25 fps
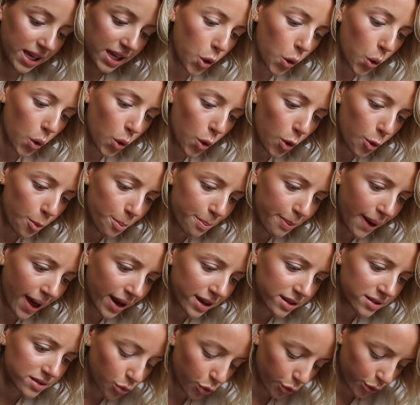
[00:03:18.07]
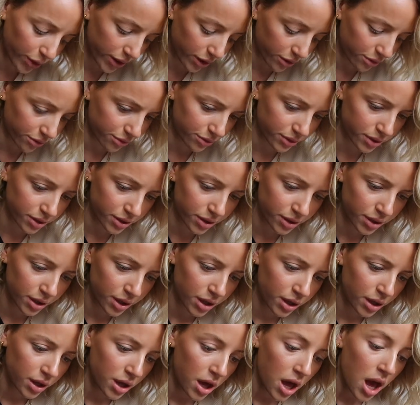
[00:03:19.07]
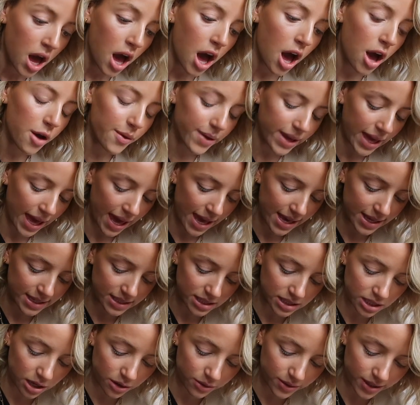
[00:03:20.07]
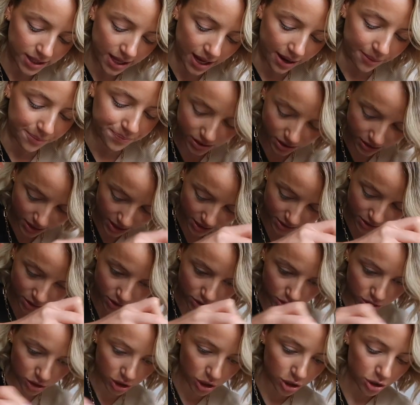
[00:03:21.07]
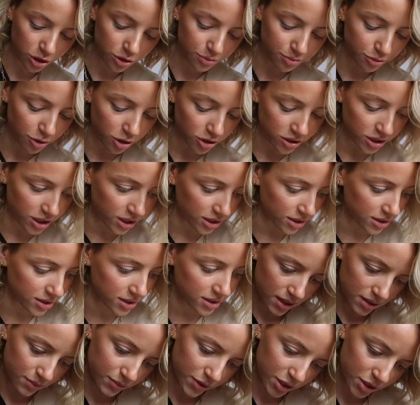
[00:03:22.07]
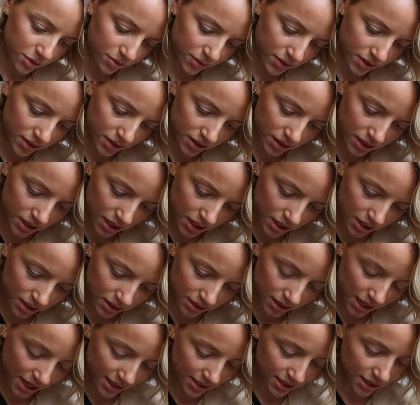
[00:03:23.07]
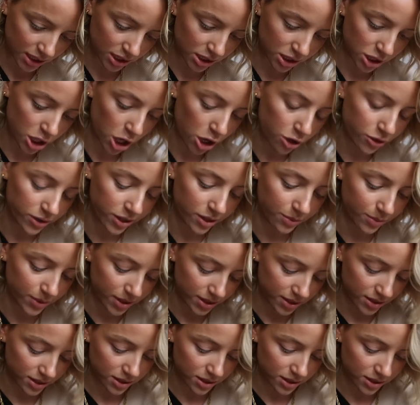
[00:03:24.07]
Core Balance Oil. Oh, okay, so yeah, so there's two products. Which one's that? That's the toning one.